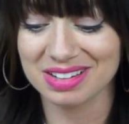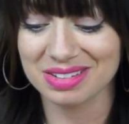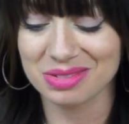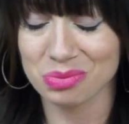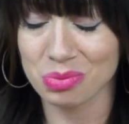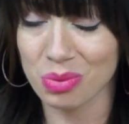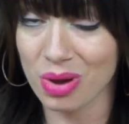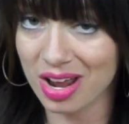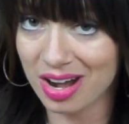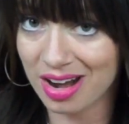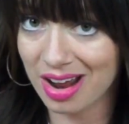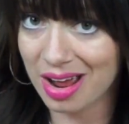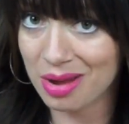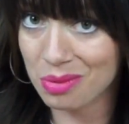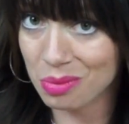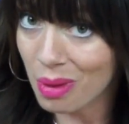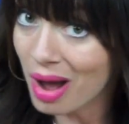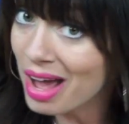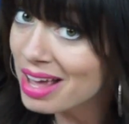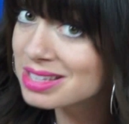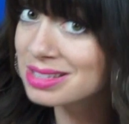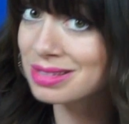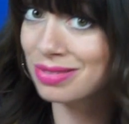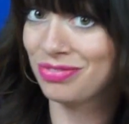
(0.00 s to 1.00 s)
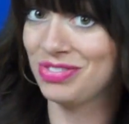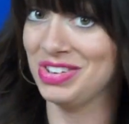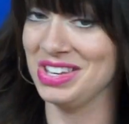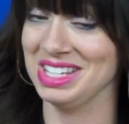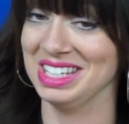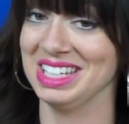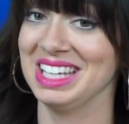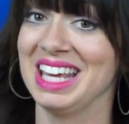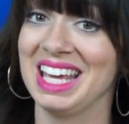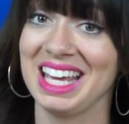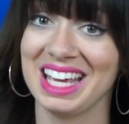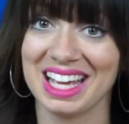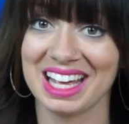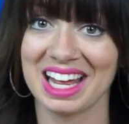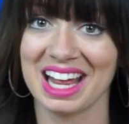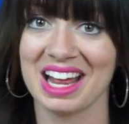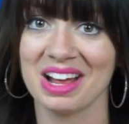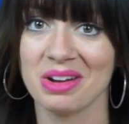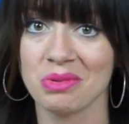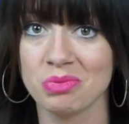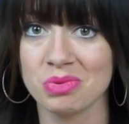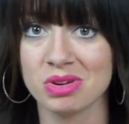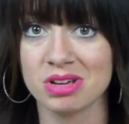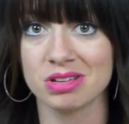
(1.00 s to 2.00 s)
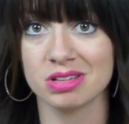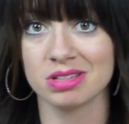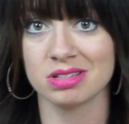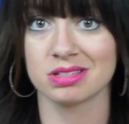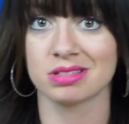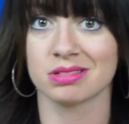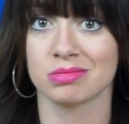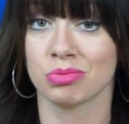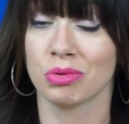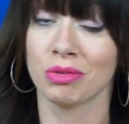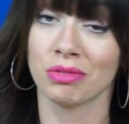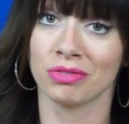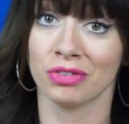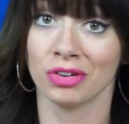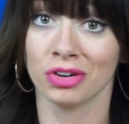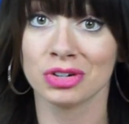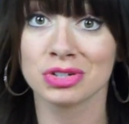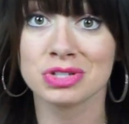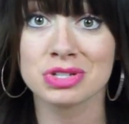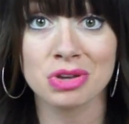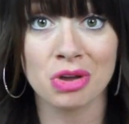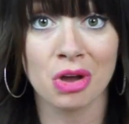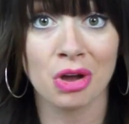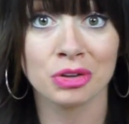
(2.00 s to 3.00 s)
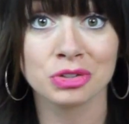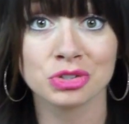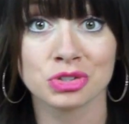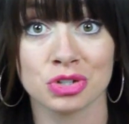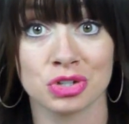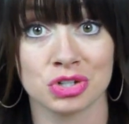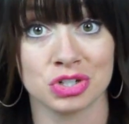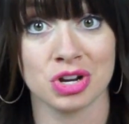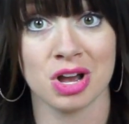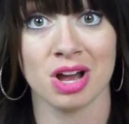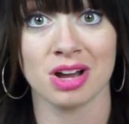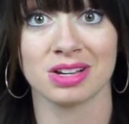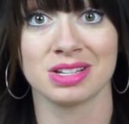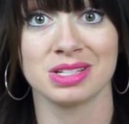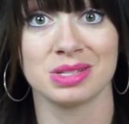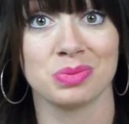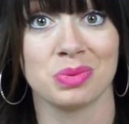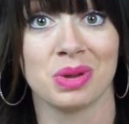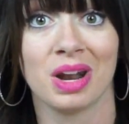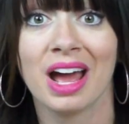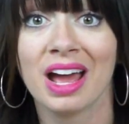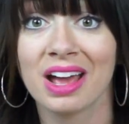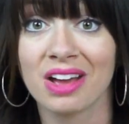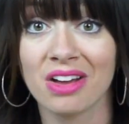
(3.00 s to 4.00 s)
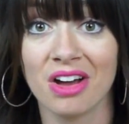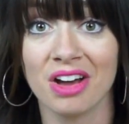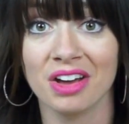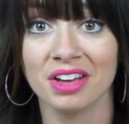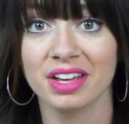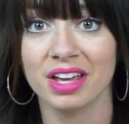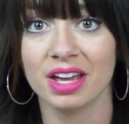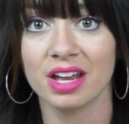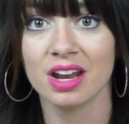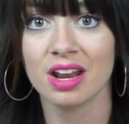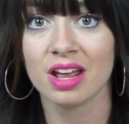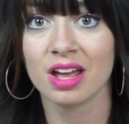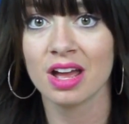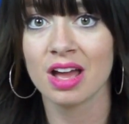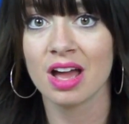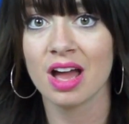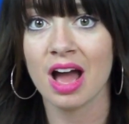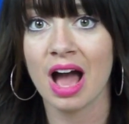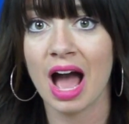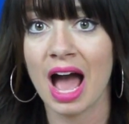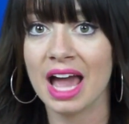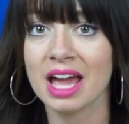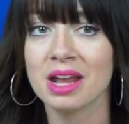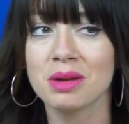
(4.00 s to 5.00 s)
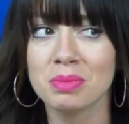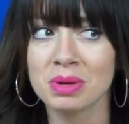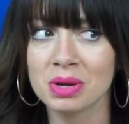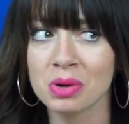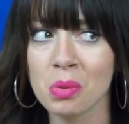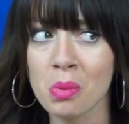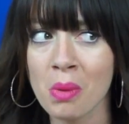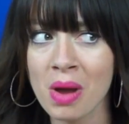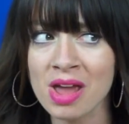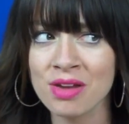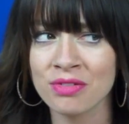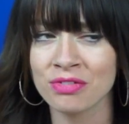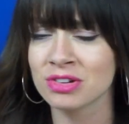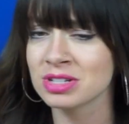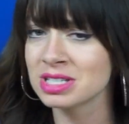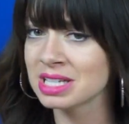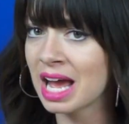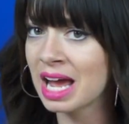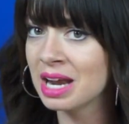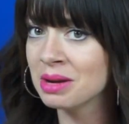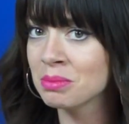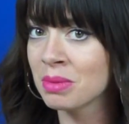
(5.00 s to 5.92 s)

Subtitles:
what I was feeling was reverse culture shock, is what I call it. I had been away for 10